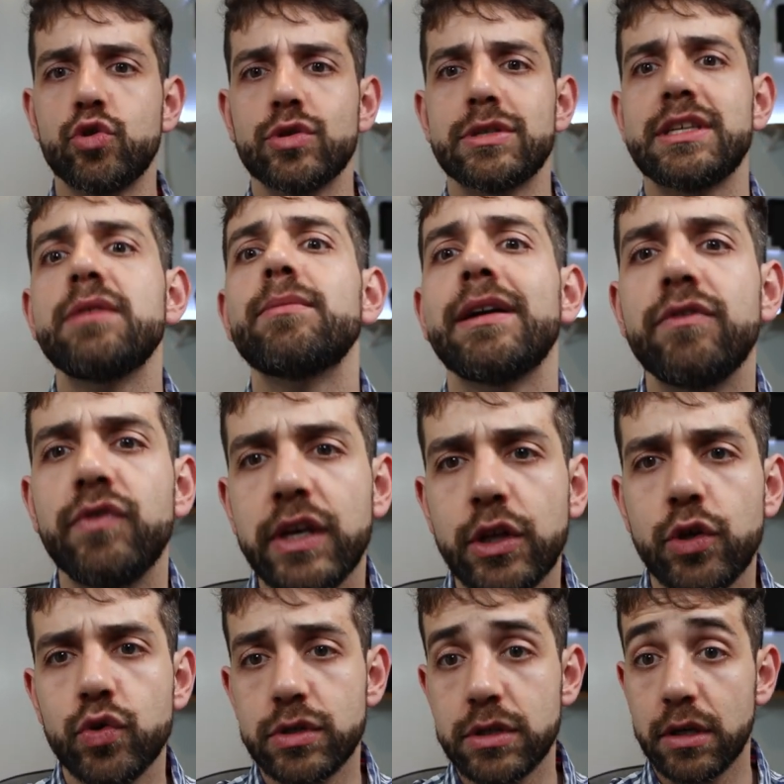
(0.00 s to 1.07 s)
to see my
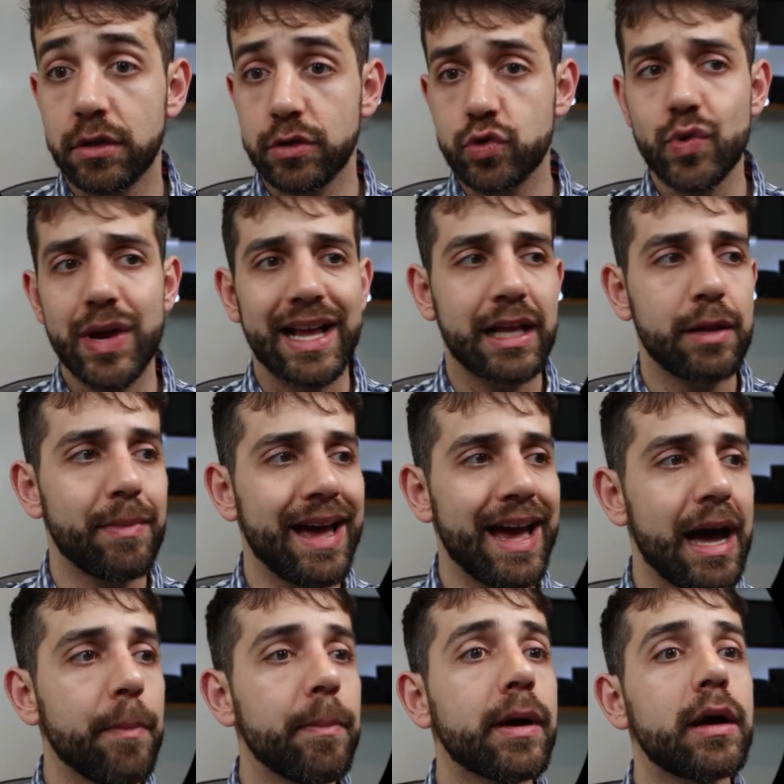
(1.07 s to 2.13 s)
videos directly in my
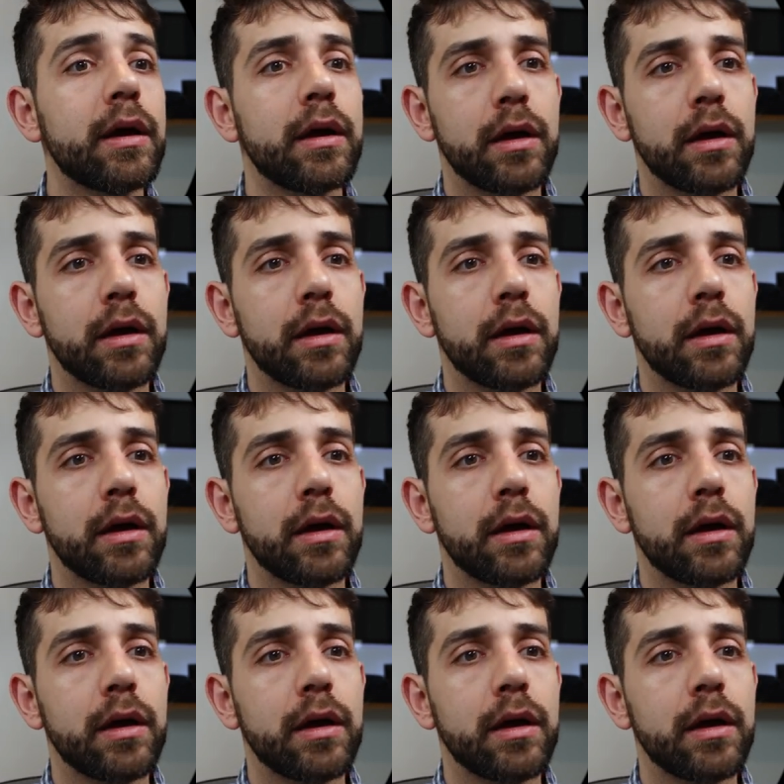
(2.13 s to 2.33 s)
app,